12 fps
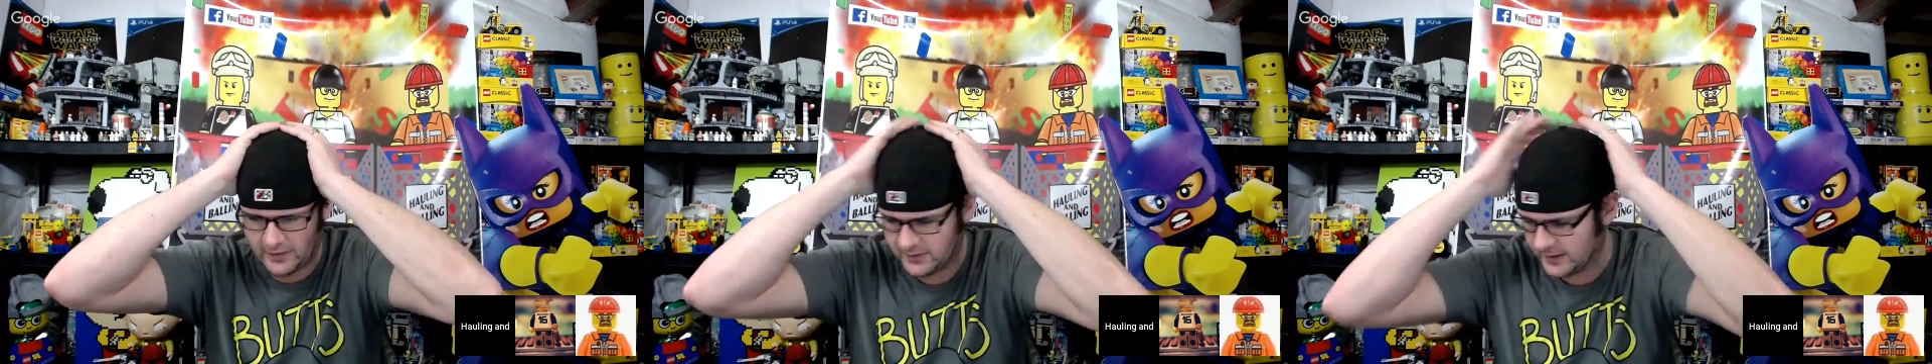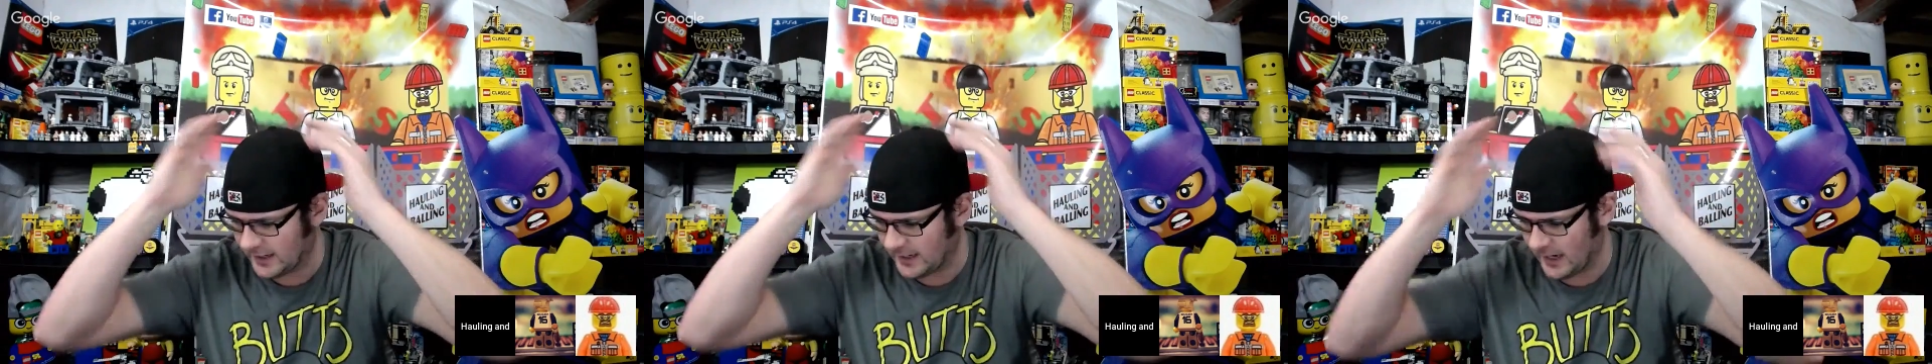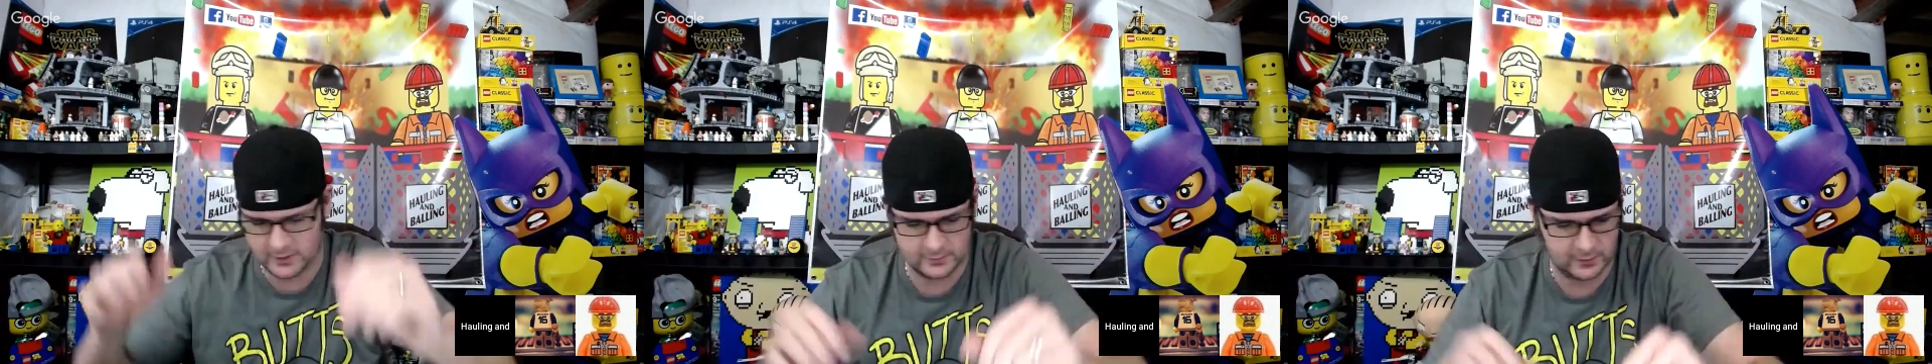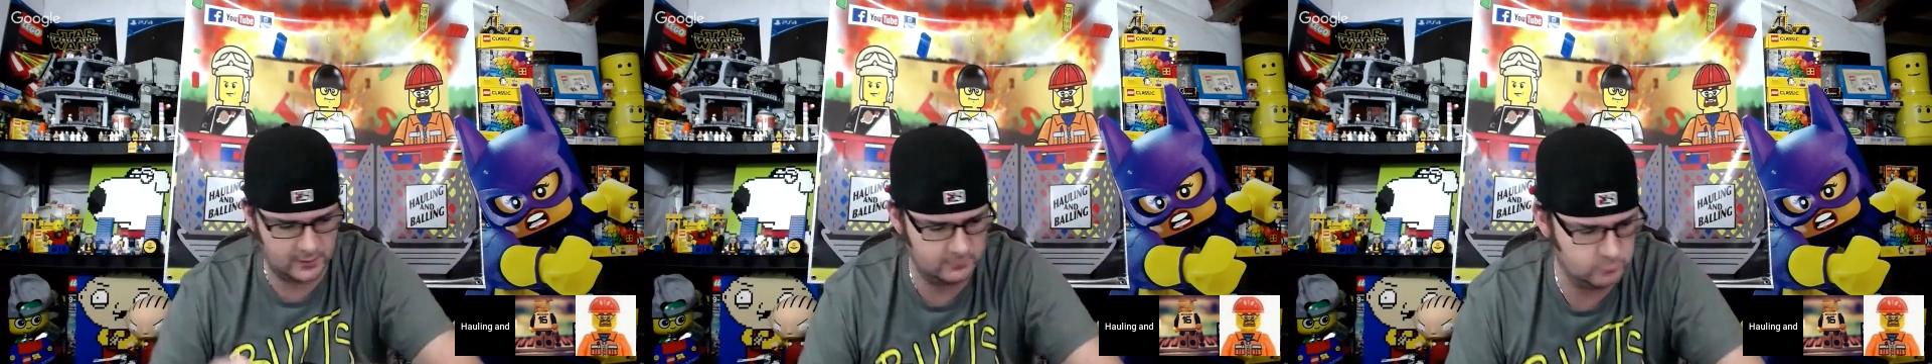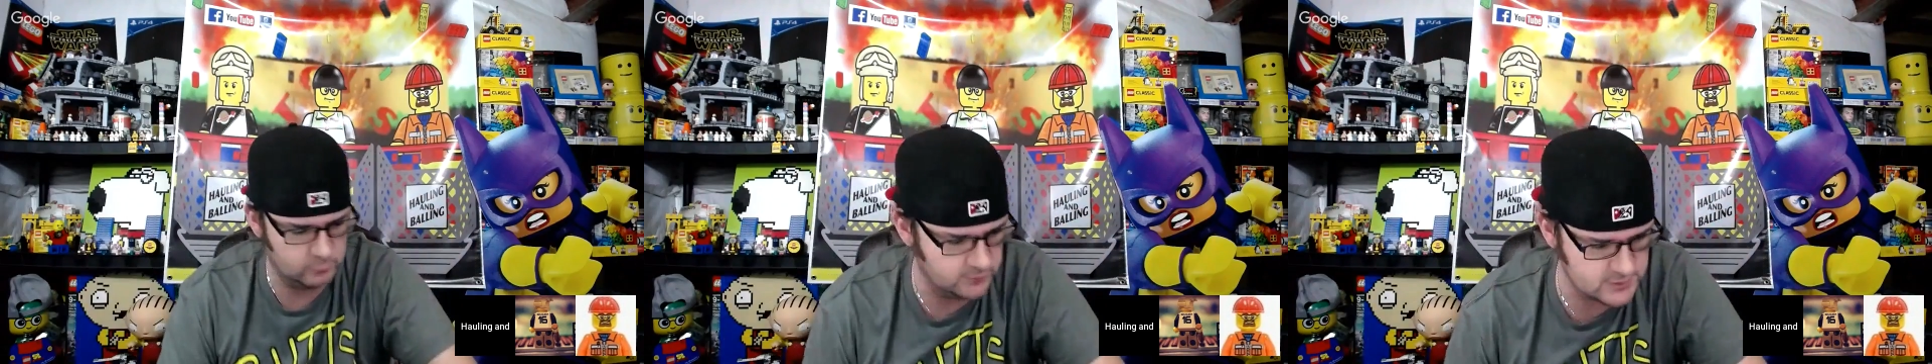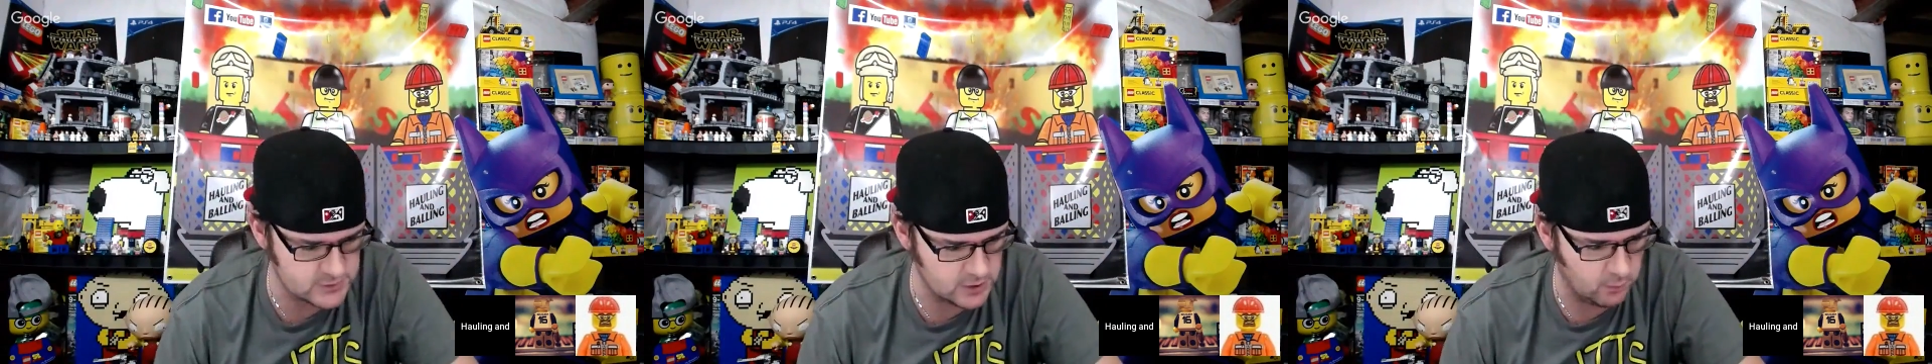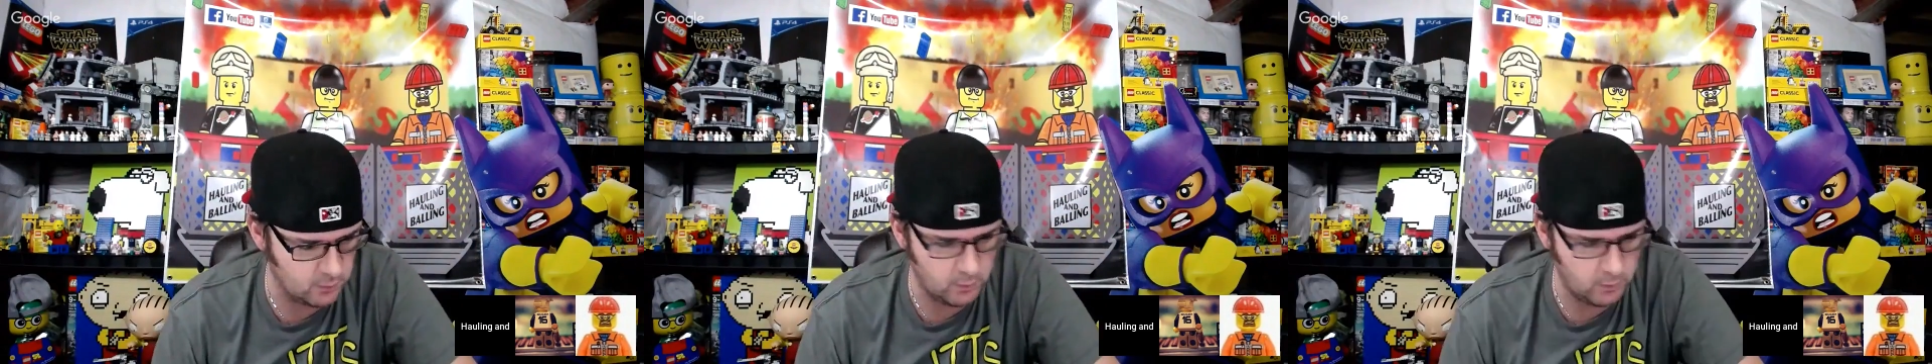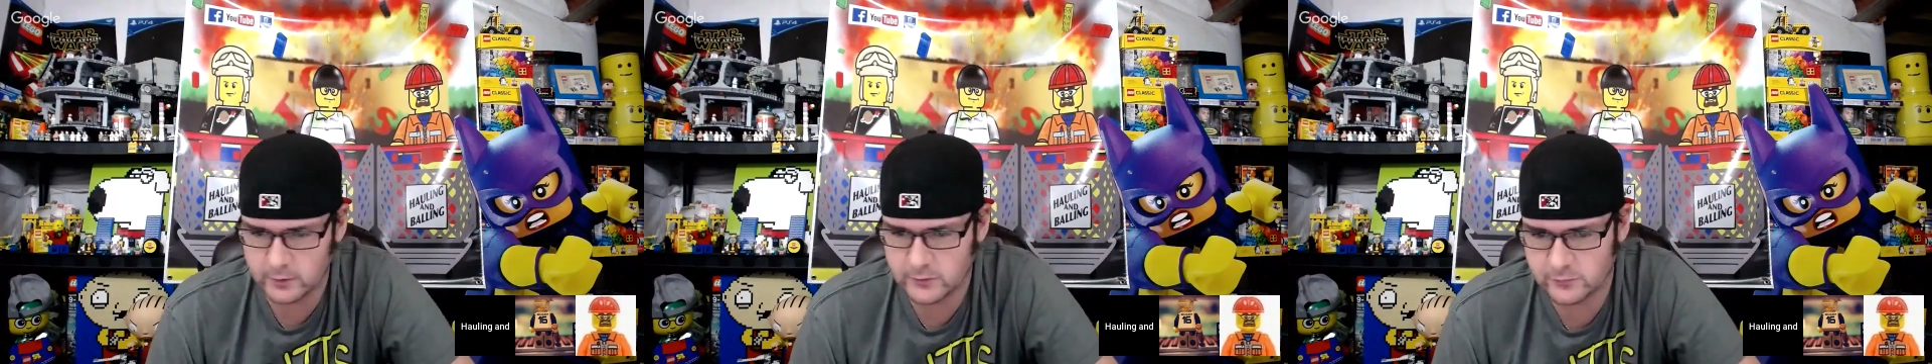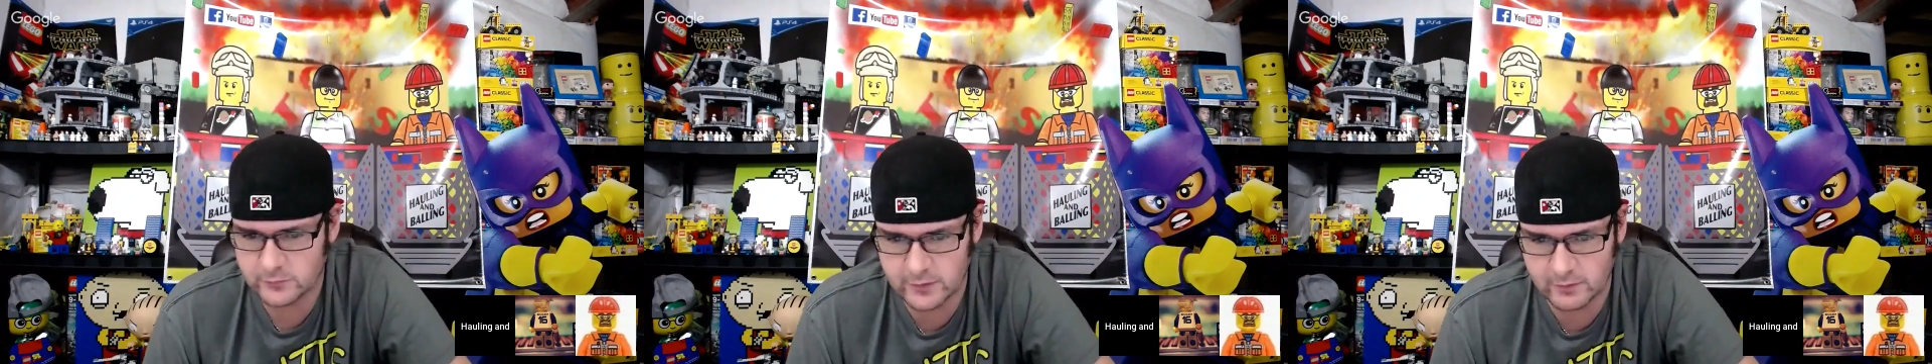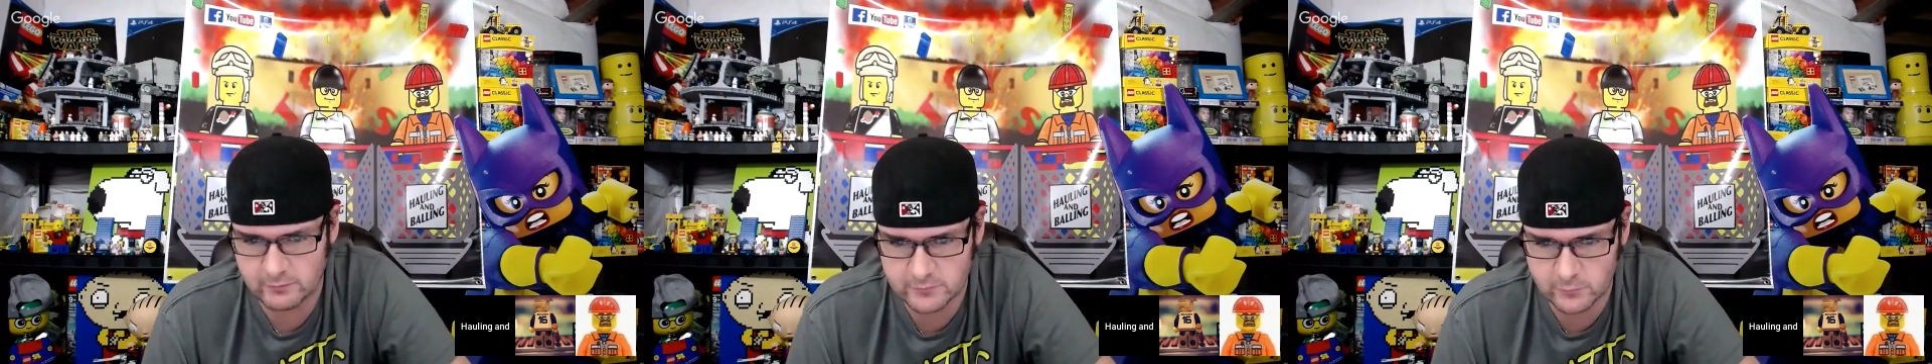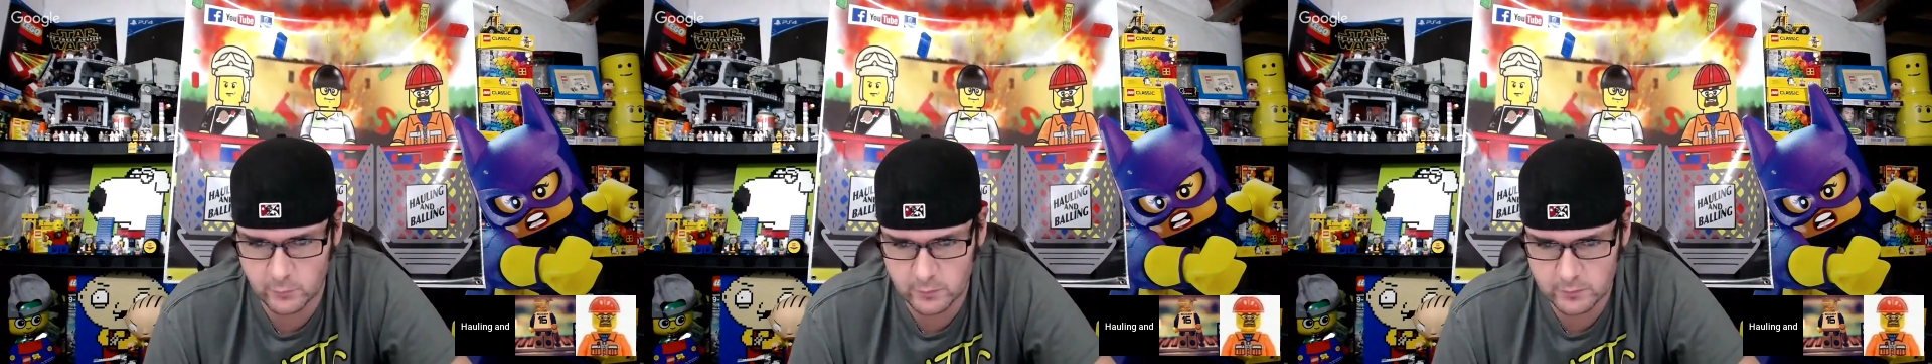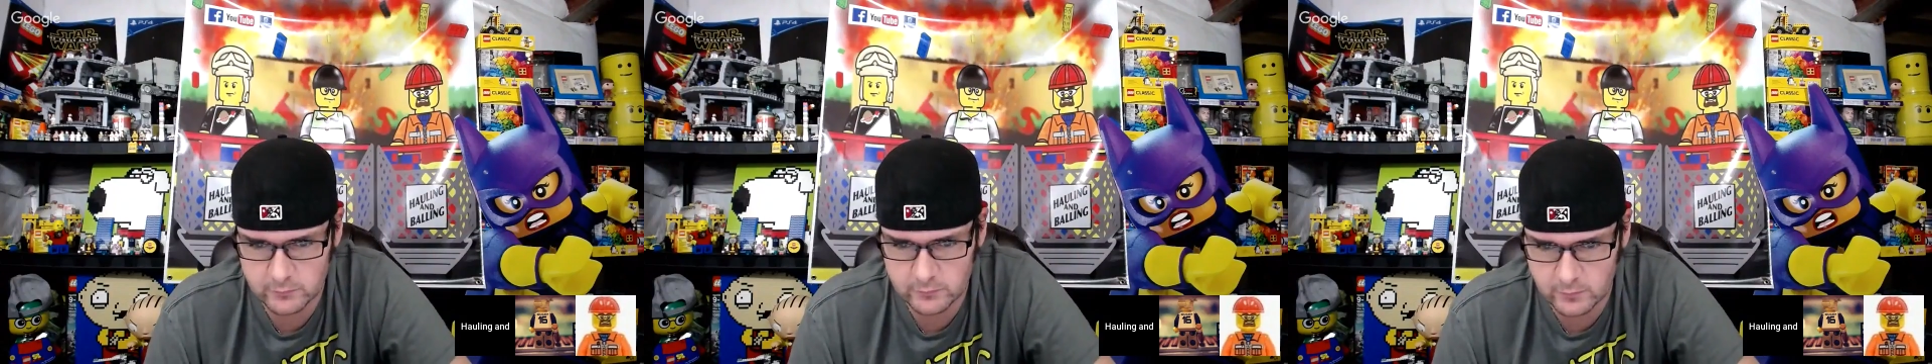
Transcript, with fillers: I think he got me a dirt, uh, one of those assault walkers for seventy four.